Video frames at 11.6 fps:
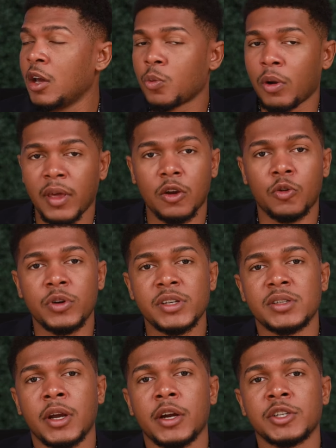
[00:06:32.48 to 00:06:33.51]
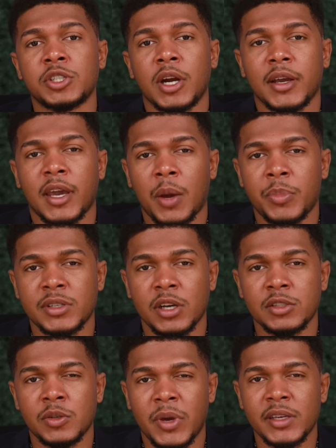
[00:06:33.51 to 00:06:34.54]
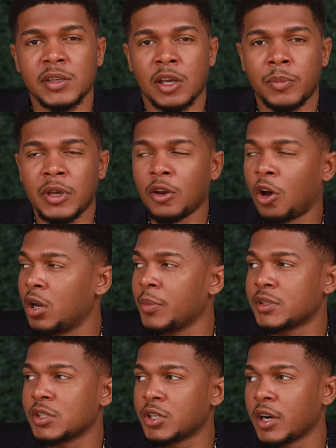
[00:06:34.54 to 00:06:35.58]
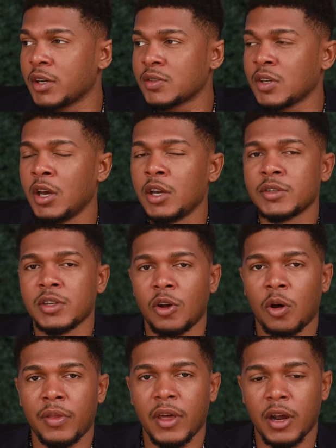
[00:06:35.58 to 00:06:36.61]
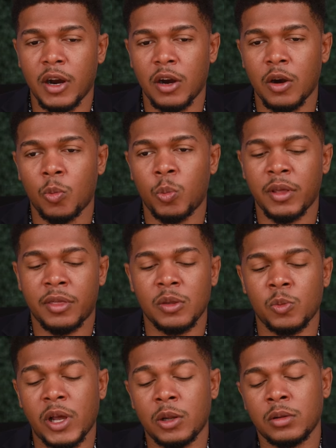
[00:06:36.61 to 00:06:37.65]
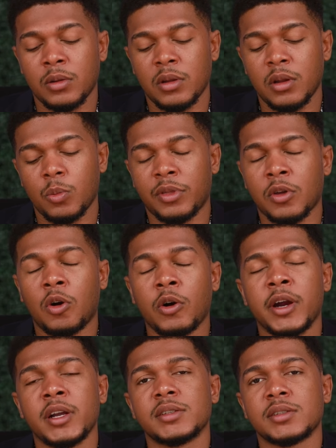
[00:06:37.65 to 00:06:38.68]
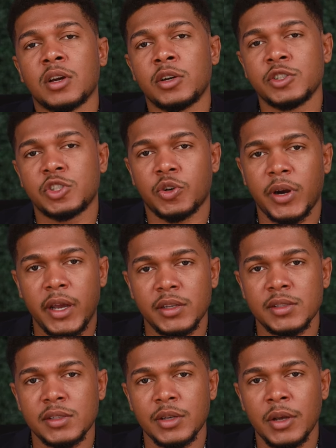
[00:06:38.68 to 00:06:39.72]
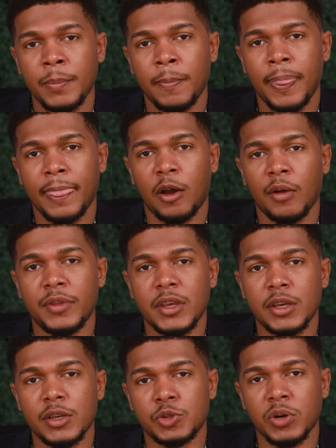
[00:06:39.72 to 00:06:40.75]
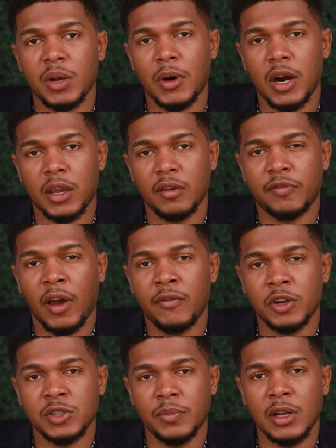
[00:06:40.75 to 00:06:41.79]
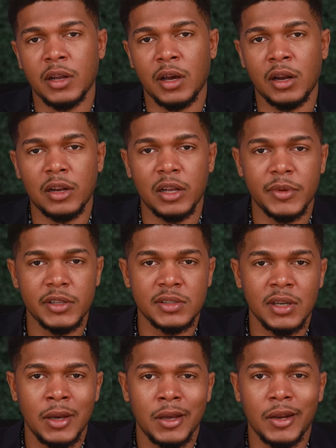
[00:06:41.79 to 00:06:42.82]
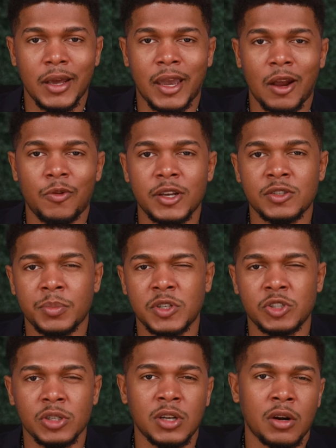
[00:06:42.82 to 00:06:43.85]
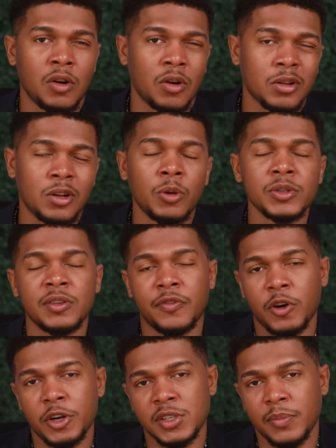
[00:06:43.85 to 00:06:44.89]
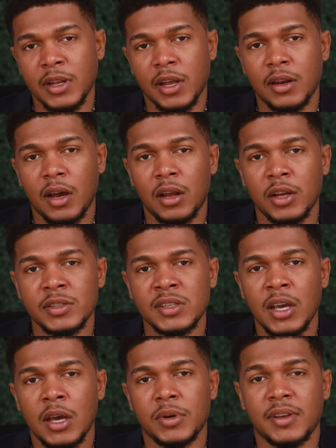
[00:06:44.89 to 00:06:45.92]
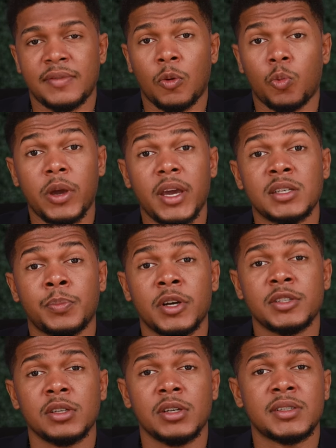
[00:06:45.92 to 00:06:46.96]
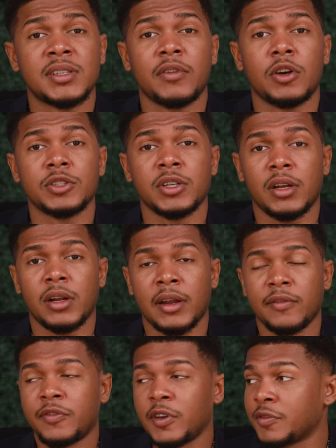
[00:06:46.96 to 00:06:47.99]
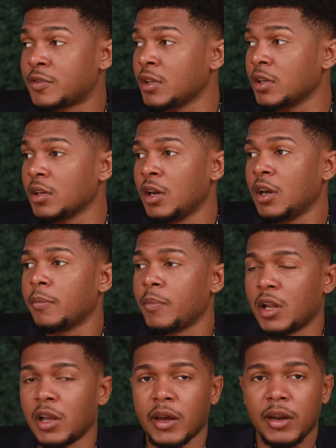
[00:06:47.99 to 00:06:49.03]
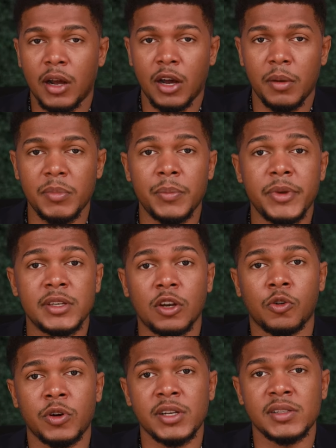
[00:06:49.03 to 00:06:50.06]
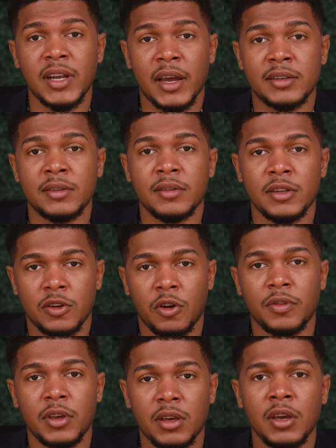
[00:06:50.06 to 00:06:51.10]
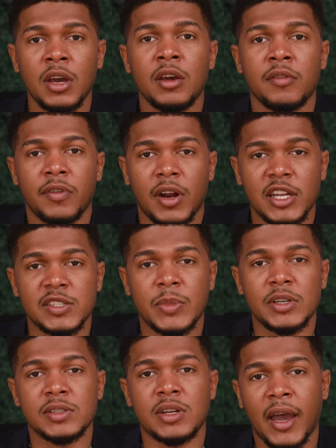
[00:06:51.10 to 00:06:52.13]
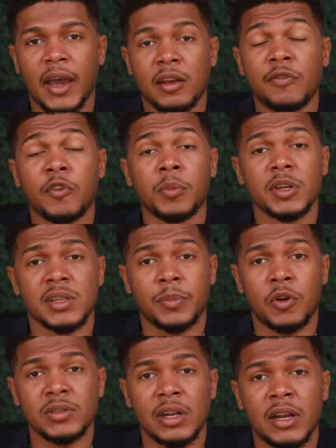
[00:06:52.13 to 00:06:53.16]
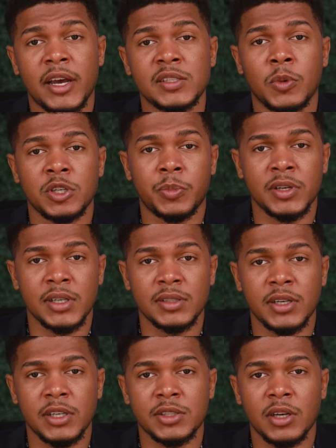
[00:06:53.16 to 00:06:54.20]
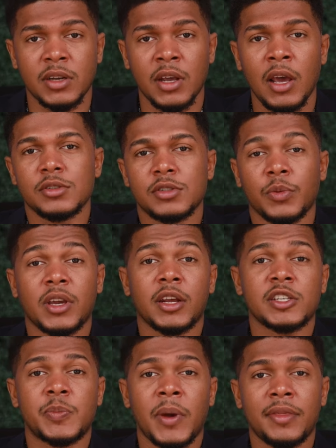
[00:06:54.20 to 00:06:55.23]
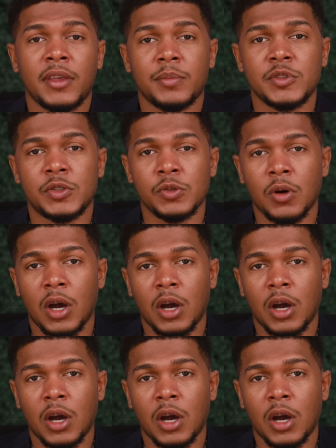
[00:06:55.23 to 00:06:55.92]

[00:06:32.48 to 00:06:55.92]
where they increased their share capital to basically being unlimited shares. So now they're with current constraints of the junior market $500 million limit, they can raise up to just close to $400 million. But if they wait up until the $750 million limit increase that, you know, the finance minister had informed us about at the last budget presentation, so we can expect them to